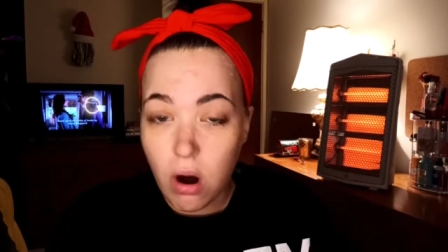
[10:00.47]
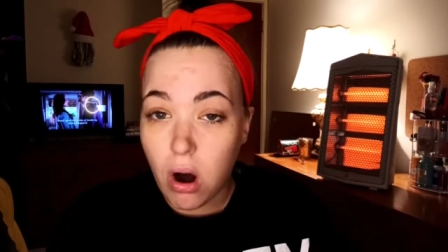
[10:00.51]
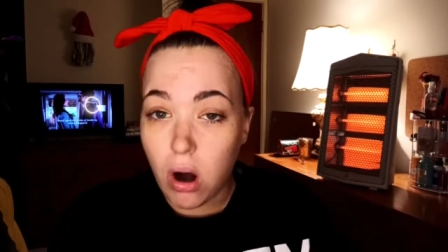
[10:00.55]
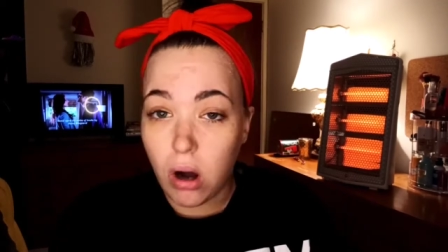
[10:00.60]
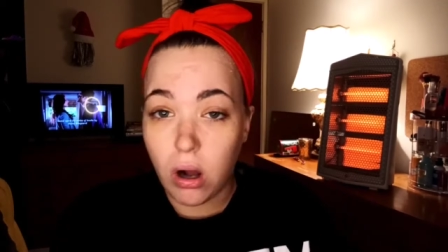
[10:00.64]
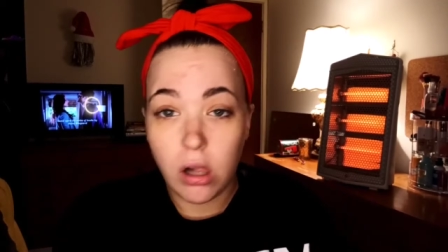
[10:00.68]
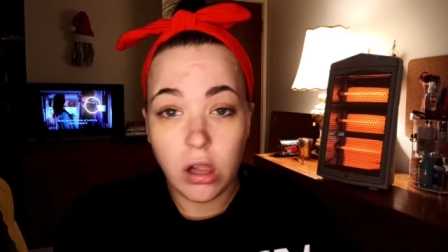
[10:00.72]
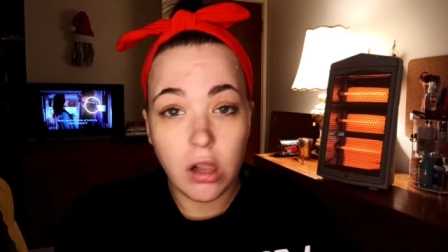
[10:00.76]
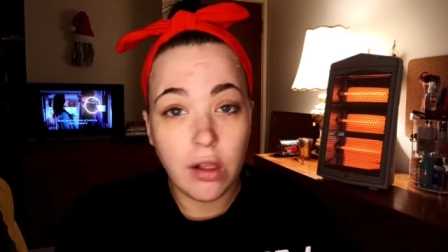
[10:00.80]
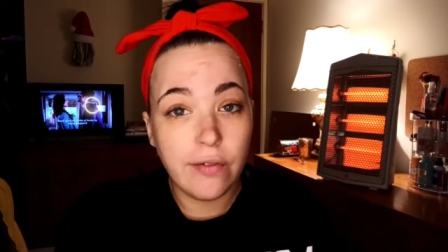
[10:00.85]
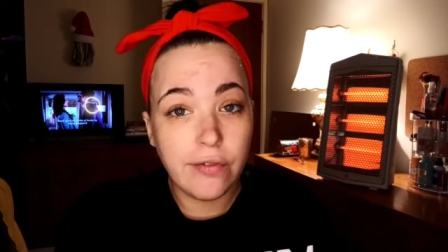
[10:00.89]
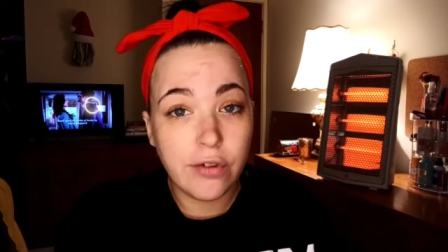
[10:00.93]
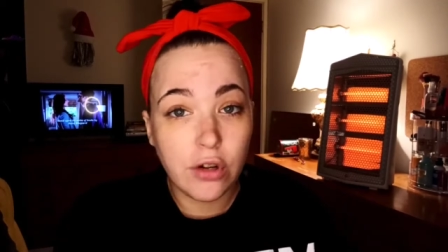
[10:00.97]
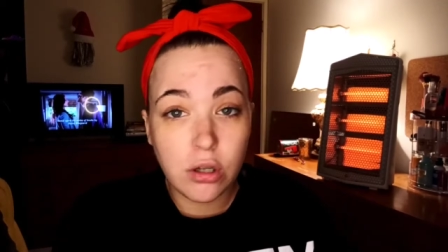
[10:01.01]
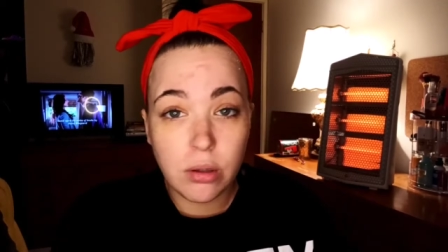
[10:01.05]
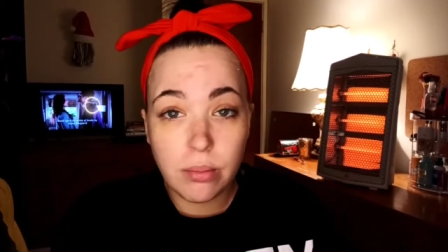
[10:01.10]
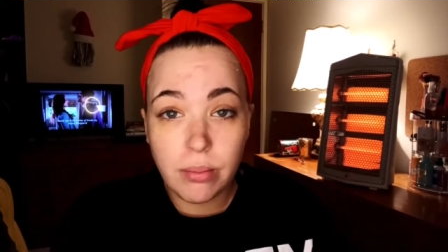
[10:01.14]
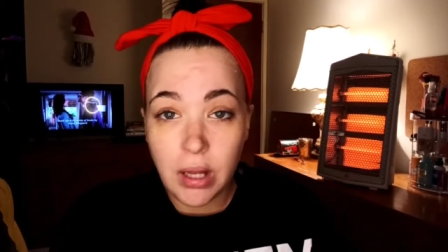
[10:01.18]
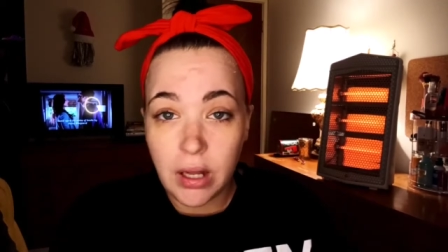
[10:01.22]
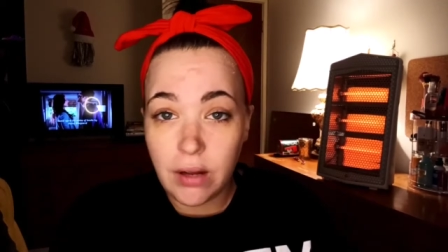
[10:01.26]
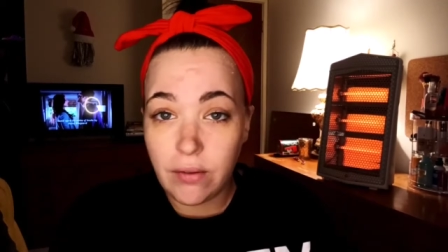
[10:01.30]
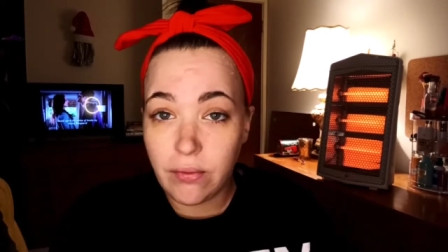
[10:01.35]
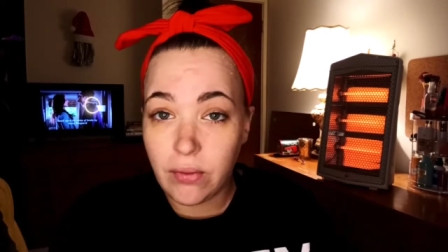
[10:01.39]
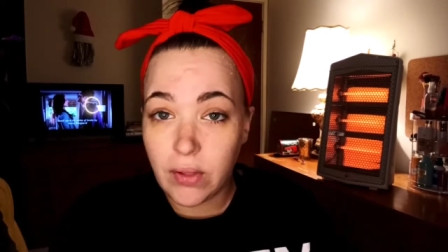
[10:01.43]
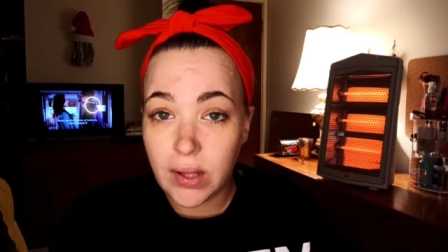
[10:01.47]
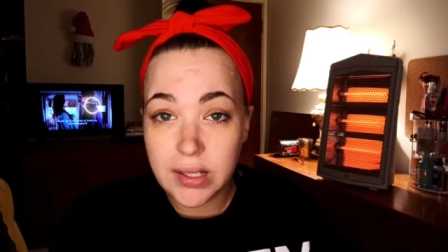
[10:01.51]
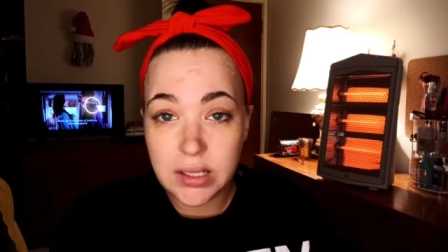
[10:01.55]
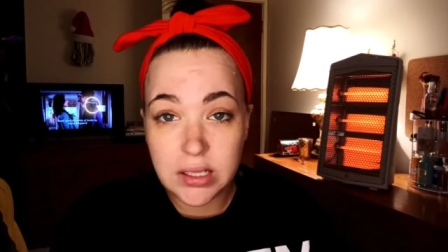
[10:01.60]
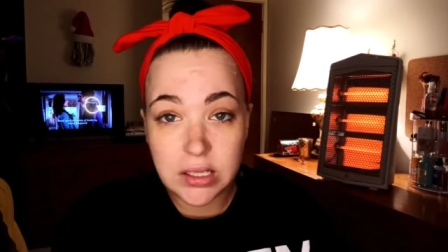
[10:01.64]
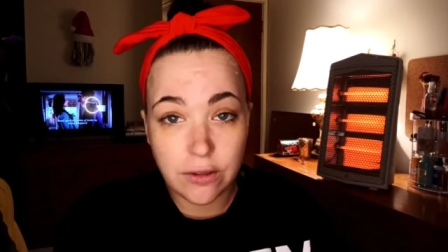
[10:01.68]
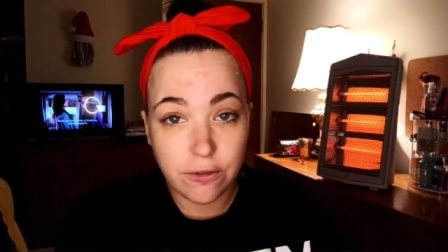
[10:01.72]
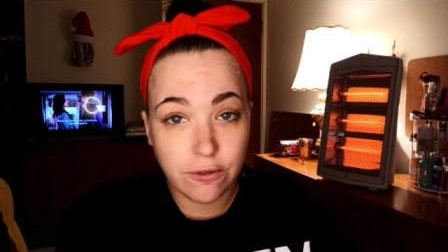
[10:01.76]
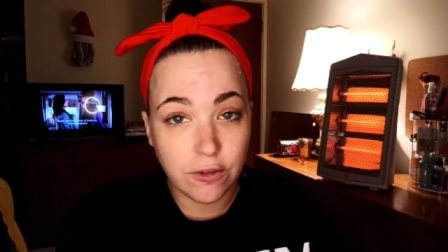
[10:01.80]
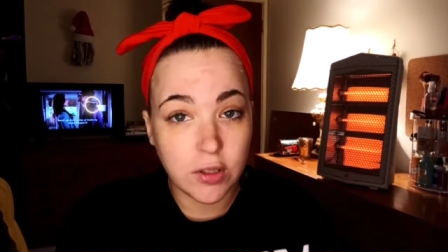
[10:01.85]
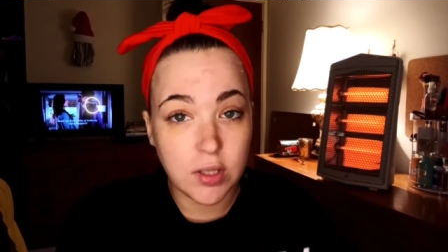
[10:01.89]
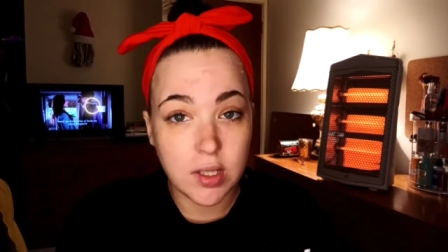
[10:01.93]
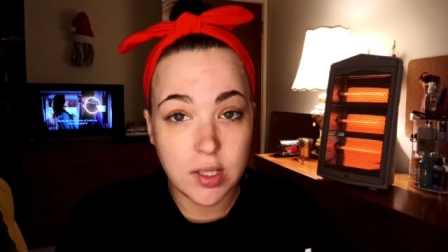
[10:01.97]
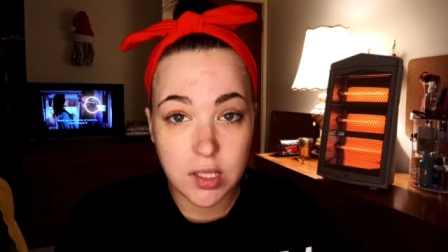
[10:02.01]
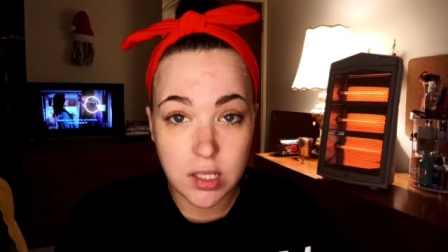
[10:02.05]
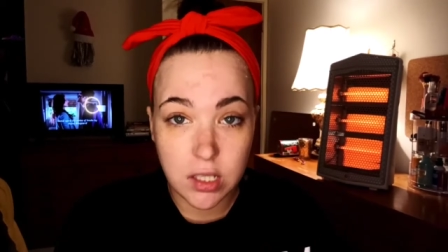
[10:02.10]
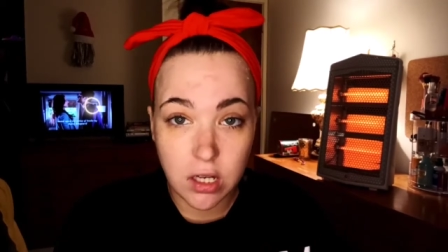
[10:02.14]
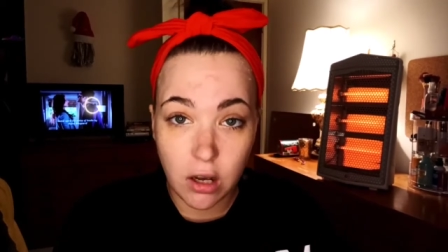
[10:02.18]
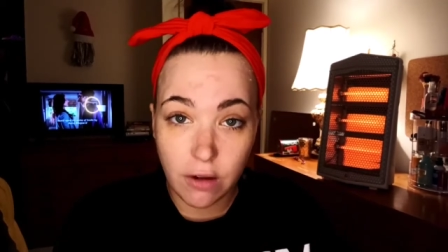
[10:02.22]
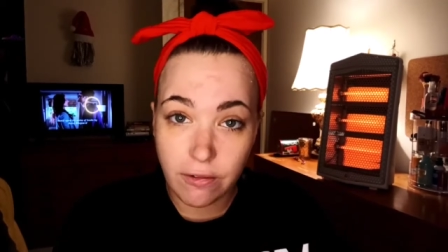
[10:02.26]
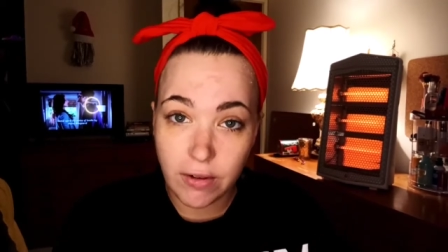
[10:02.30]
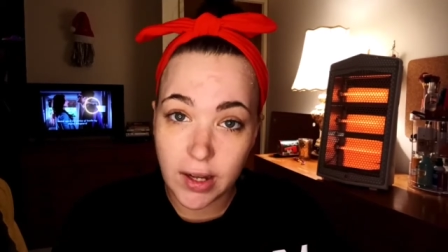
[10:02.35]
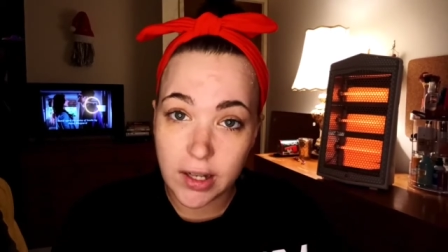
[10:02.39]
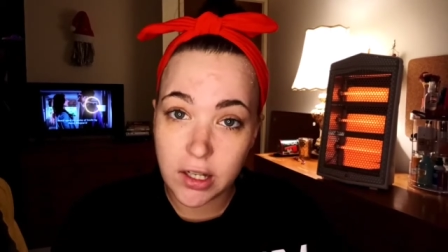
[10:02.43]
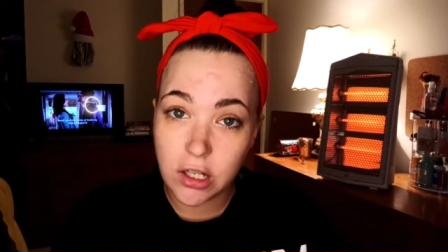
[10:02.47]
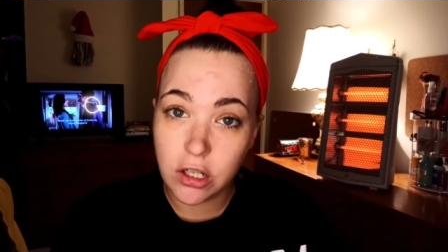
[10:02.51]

all of them have like different stuff. I